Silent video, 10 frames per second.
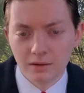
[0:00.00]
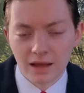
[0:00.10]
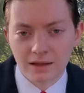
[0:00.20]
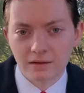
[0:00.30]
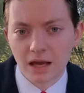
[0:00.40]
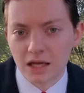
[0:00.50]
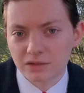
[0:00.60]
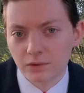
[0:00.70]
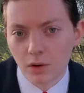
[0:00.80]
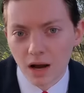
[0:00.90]
they had the
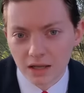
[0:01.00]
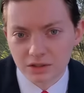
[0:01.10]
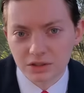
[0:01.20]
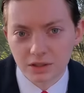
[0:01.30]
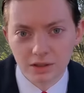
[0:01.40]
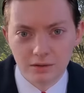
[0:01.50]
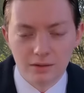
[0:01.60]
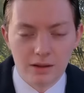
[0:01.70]
Nashville hot chicken.